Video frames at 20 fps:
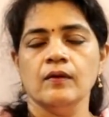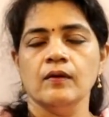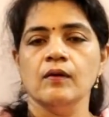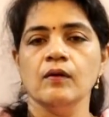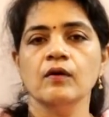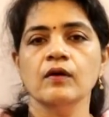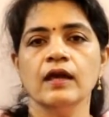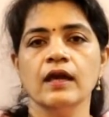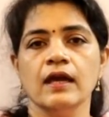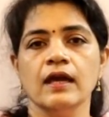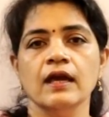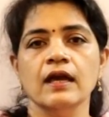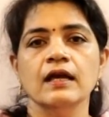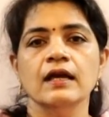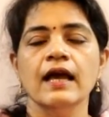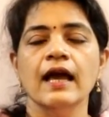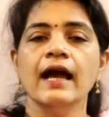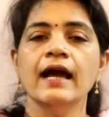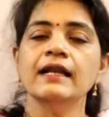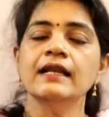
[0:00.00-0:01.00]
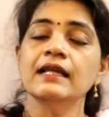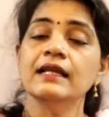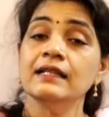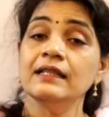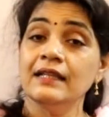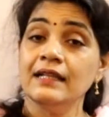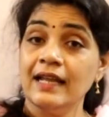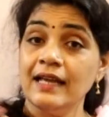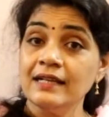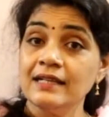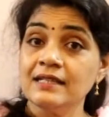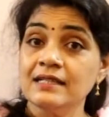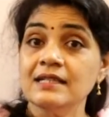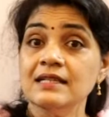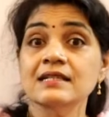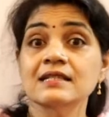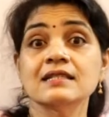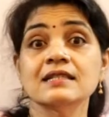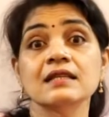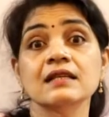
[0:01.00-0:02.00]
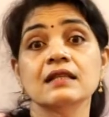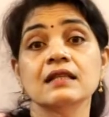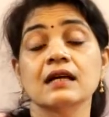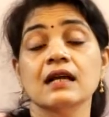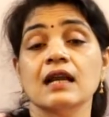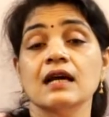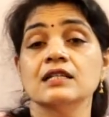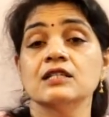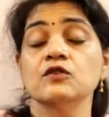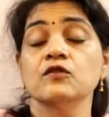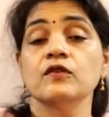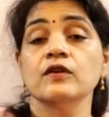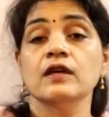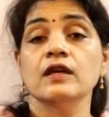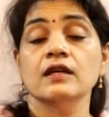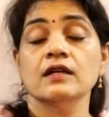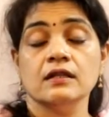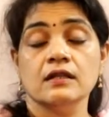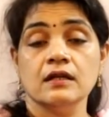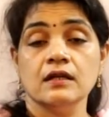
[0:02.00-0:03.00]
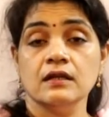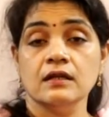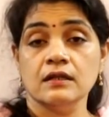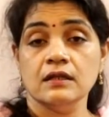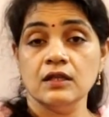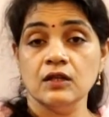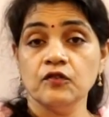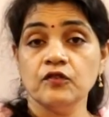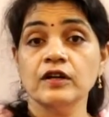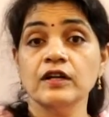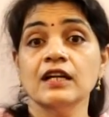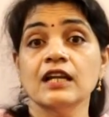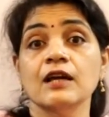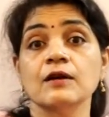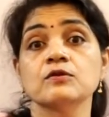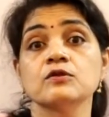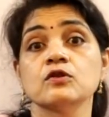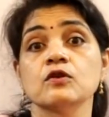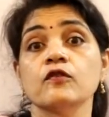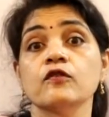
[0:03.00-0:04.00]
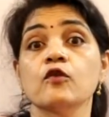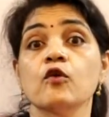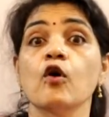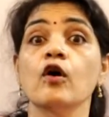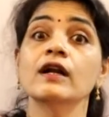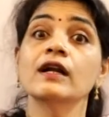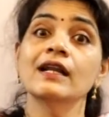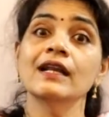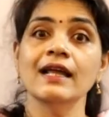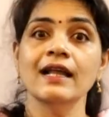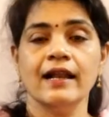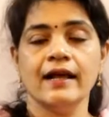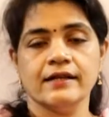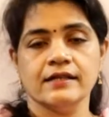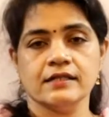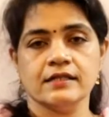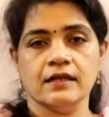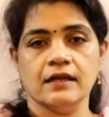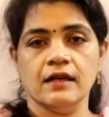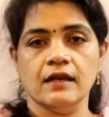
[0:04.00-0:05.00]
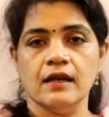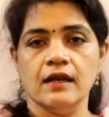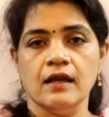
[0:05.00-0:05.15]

Okay, and in the next is the different types of quadrilateral.